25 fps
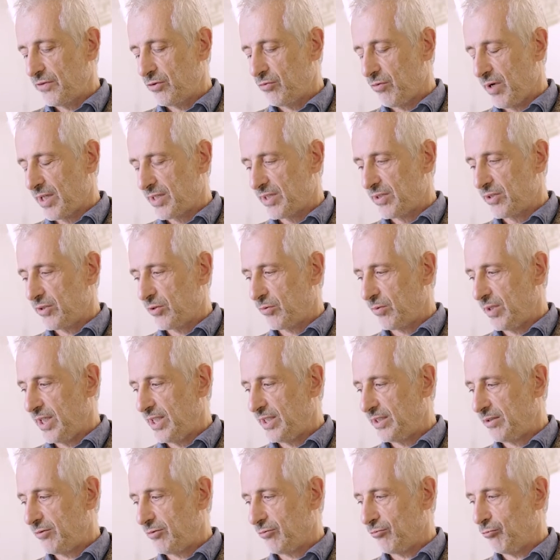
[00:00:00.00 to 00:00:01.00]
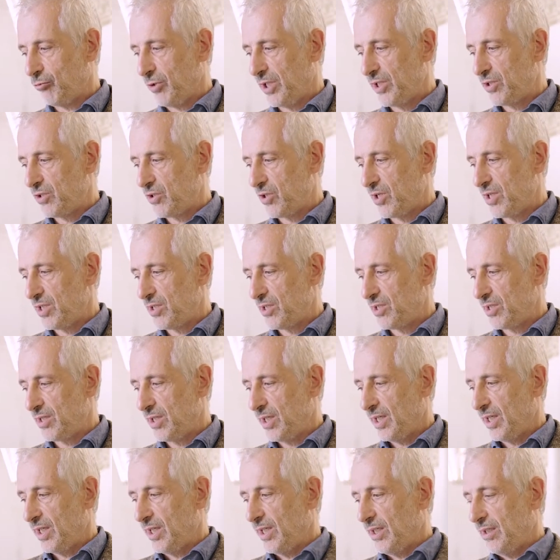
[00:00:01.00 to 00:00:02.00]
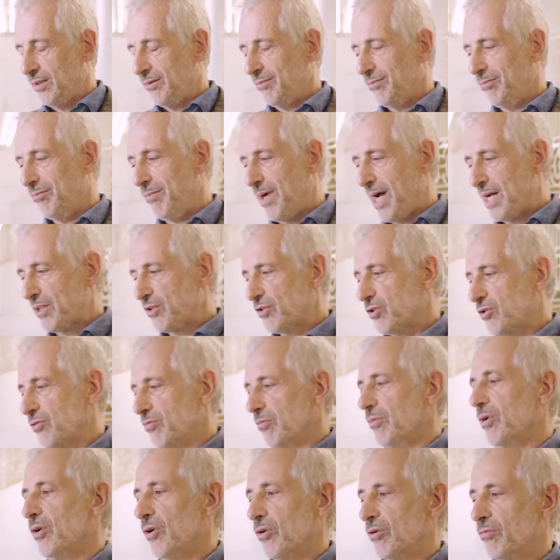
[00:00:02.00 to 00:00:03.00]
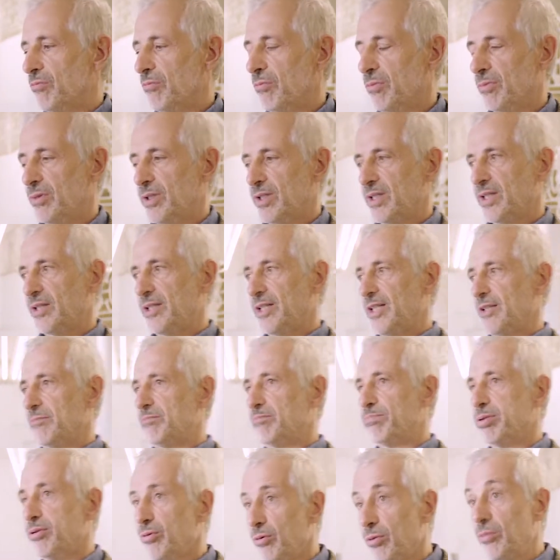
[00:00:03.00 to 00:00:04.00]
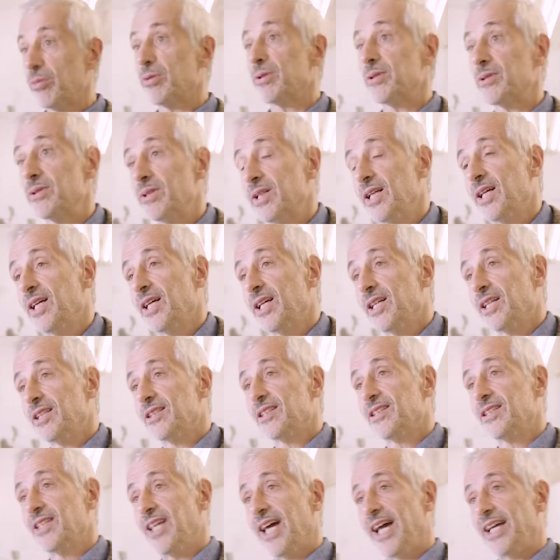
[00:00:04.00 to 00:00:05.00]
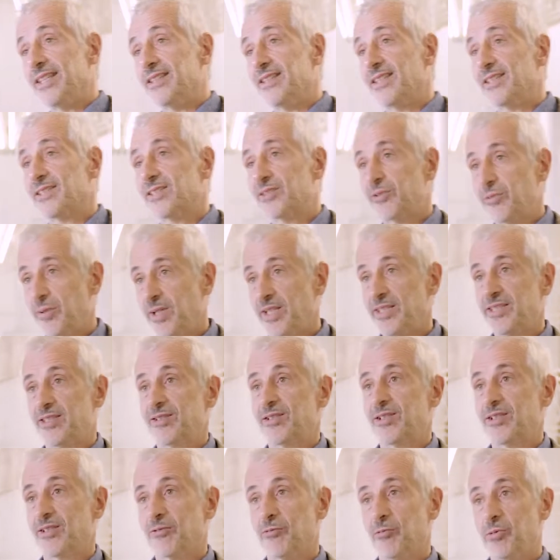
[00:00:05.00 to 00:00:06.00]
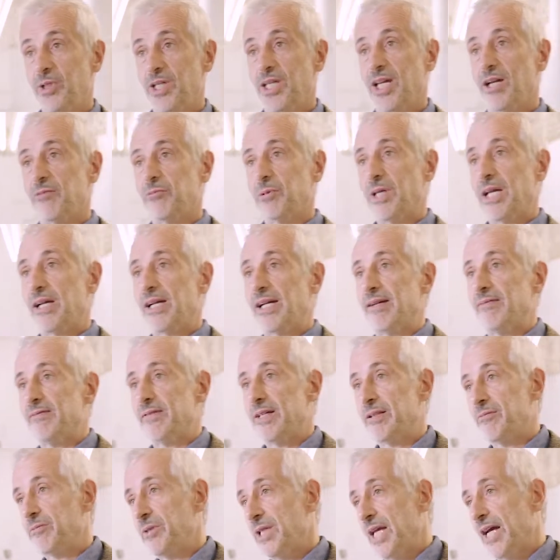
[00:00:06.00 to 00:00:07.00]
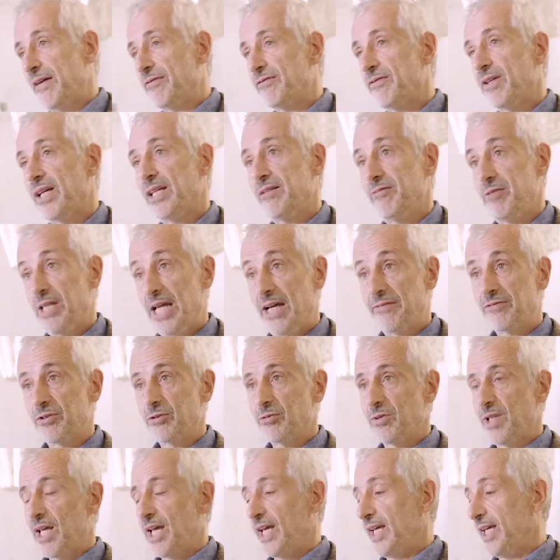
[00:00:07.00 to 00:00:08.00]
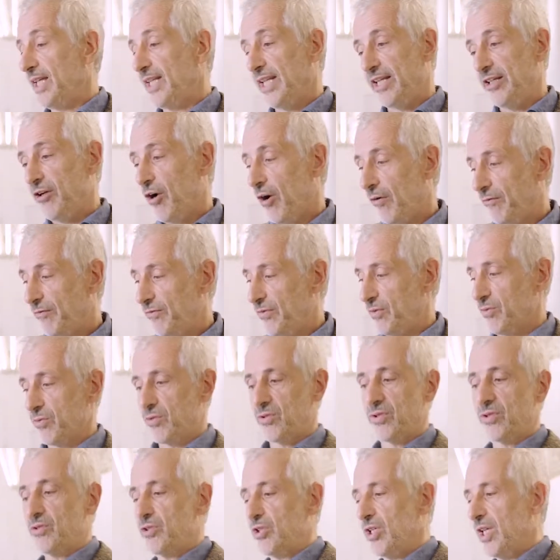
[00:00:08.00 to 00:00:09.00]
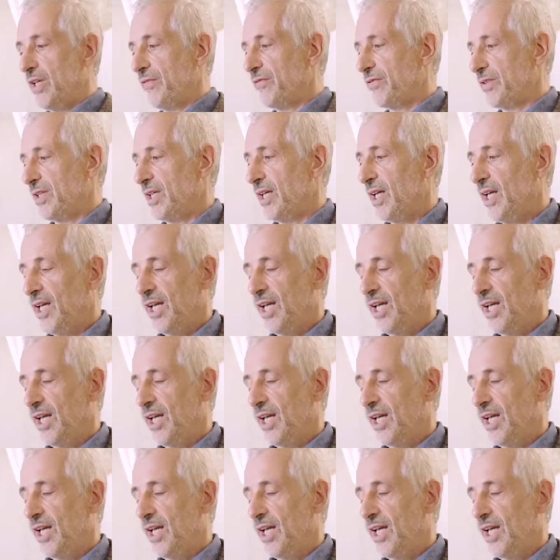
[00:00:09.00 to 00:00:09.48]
to a street which is much more plural than the streets we have today. And an obvious shift